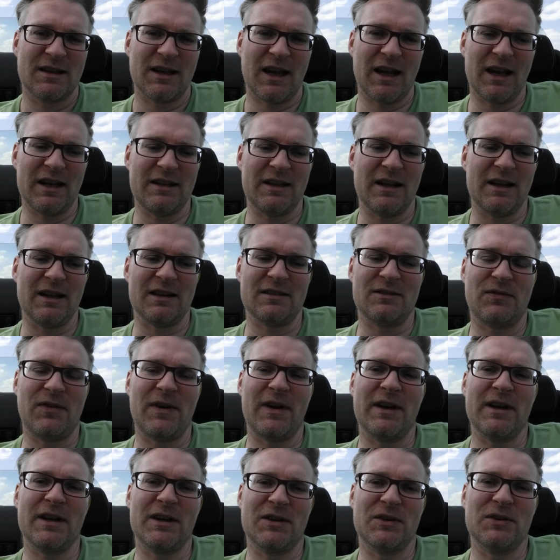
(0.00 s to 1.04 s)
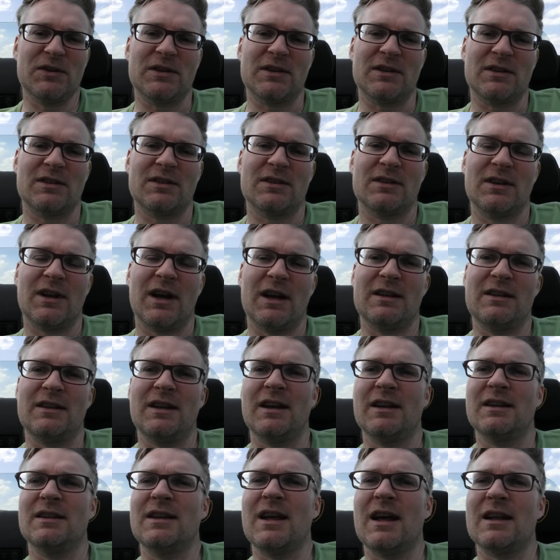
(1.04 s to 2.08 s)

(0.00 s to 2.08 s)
I think that's very good. I think